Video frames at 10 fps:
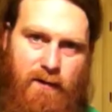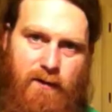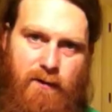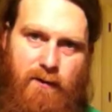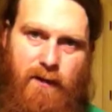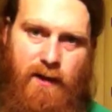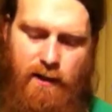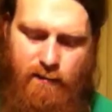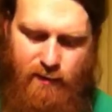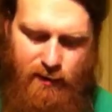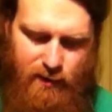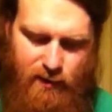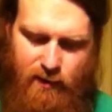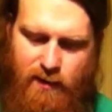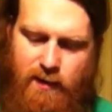to the eating
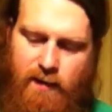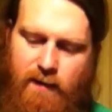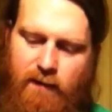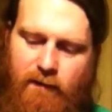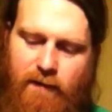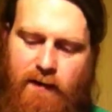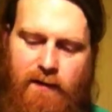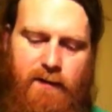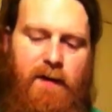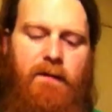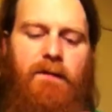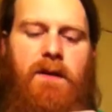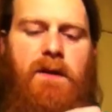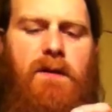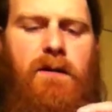portion. Uh, it feels they
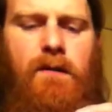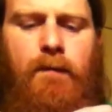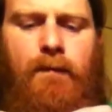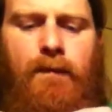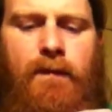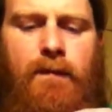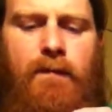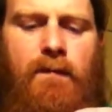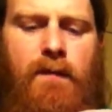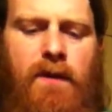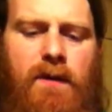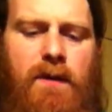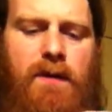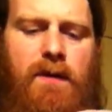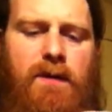feel
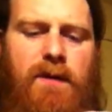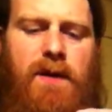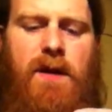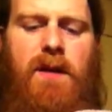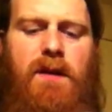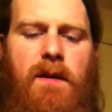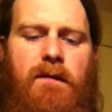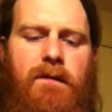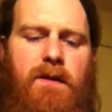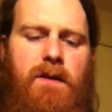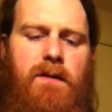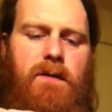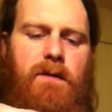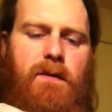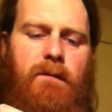uh, sticky. They
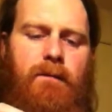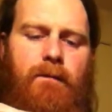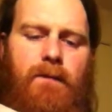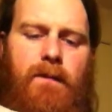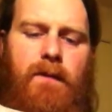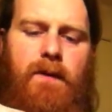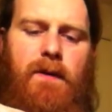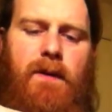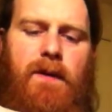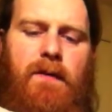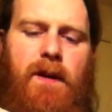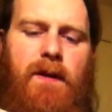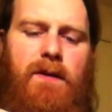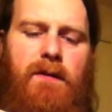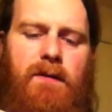feel as if I
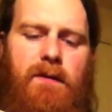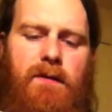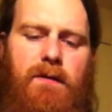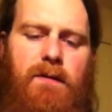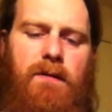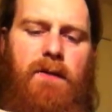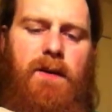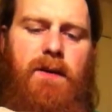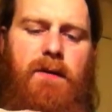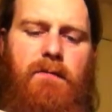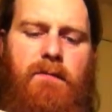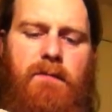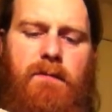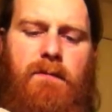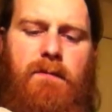could squeeze them.
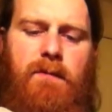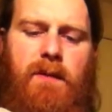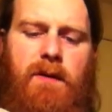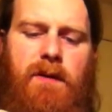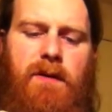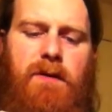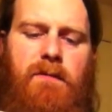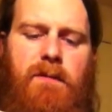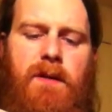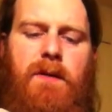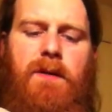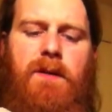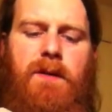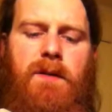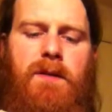Maybe no, no.
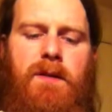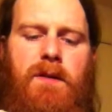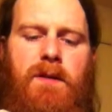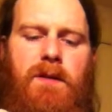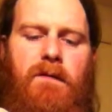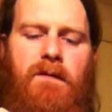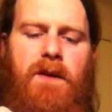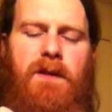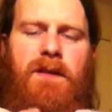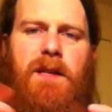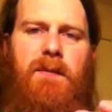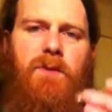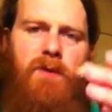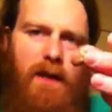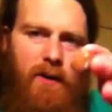It's just it's just it. It
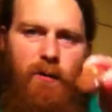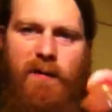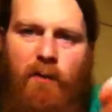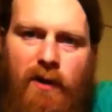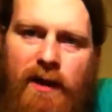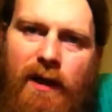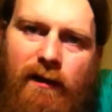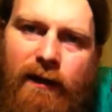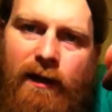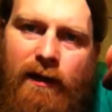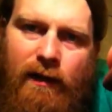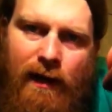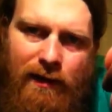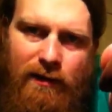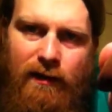seems like it would be more yielding than
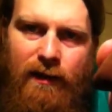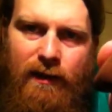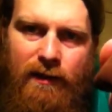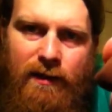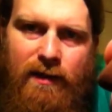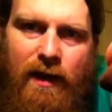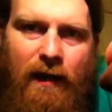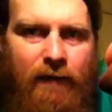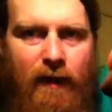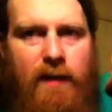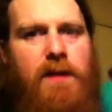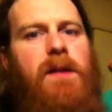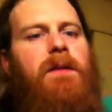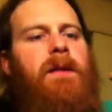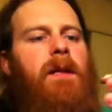it actually is. It's not very
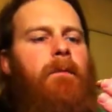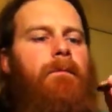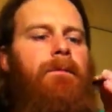yielding.